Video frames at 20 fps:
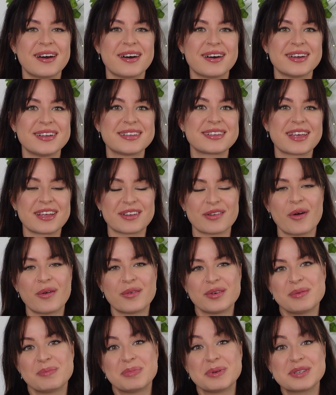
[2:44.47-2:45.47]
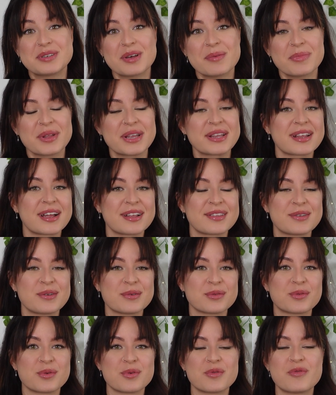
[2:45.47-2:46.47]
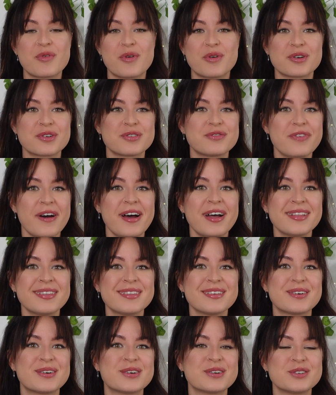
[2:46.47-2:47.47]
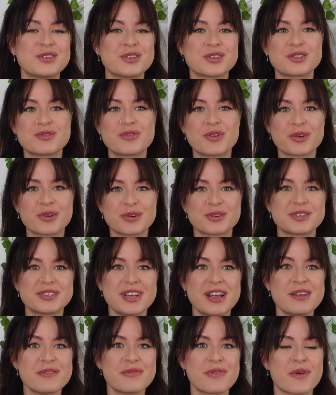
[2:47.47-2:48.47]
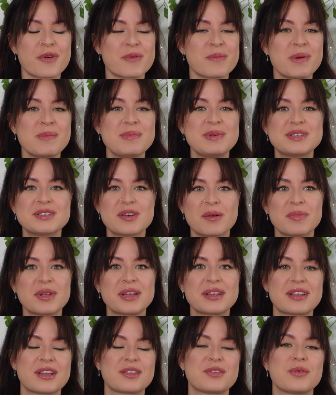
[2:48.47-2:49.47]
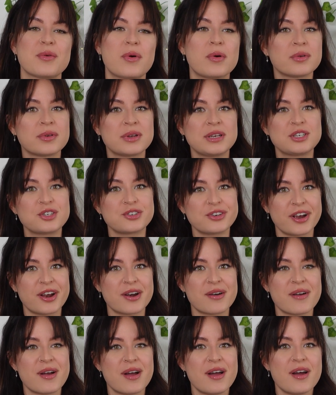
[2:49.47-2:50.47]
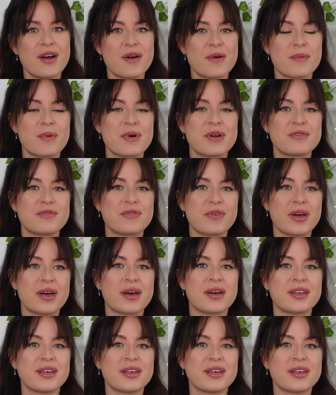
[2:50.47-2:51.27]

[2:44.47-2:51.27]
It can only be something that you do for fun or just for yourself, or maybe something that you only share with